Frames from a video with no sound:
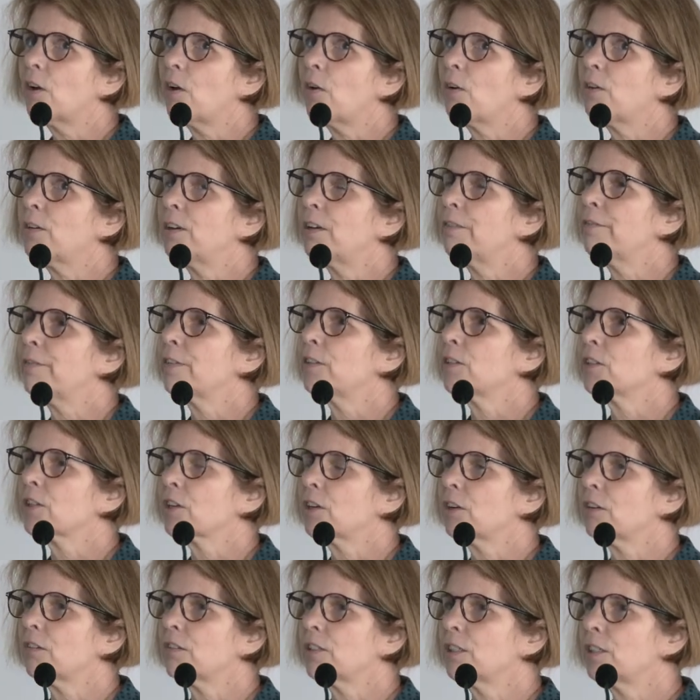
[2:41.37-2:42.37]
on
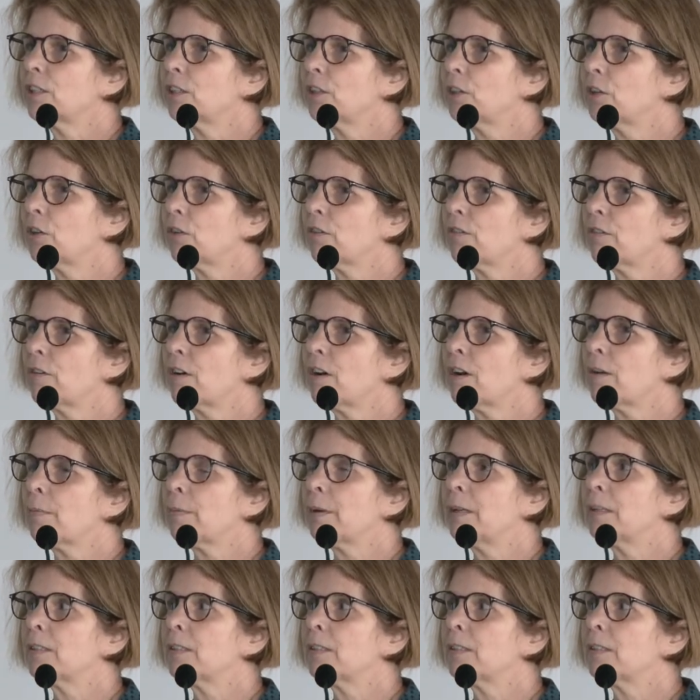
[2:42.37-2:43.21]
InfoSecurity Europe,